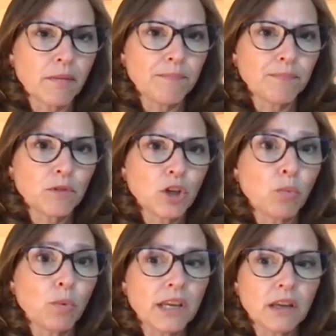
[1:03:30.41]

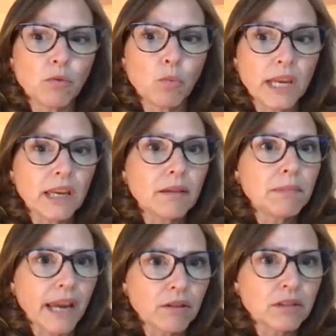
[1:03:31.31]
we can
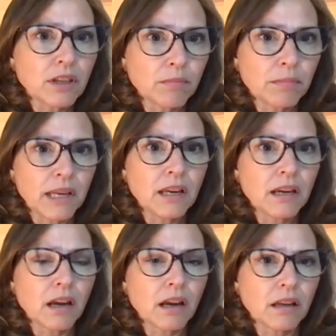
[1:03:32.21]
be out there being
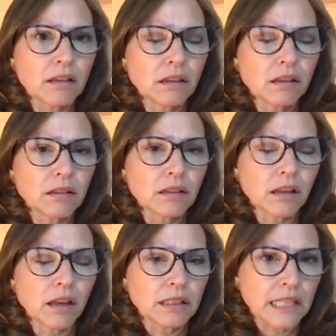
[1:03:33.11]

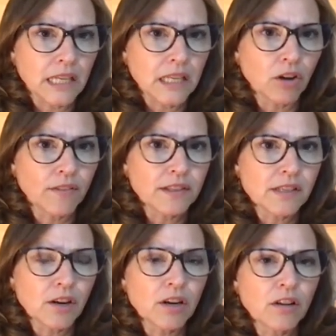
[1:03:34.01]
a lead on this
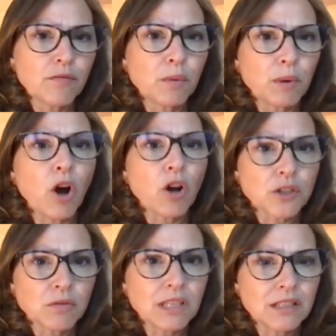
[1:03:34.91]
narrative, but we
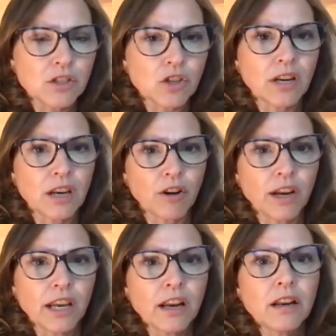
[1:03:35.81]
also need to start
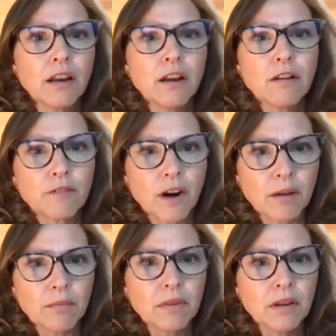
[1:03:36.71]
hearing it
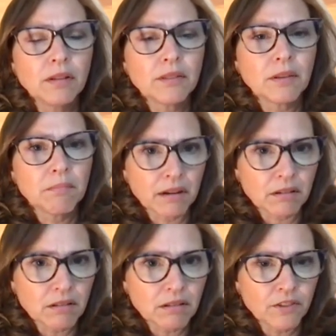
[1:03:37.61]
from the
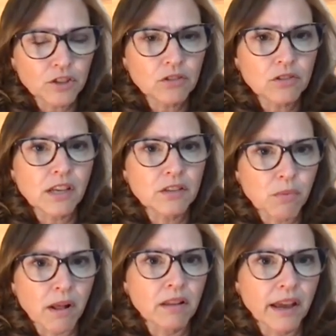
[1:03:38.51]
medical officials as
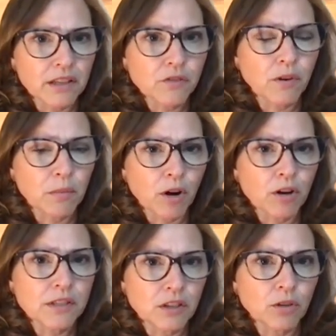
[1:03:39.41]
well as from our
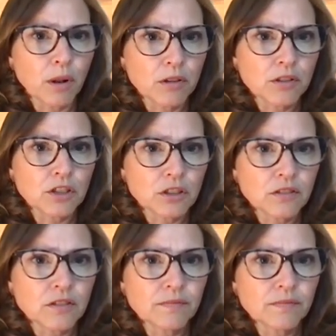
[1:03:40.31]
senior politicians.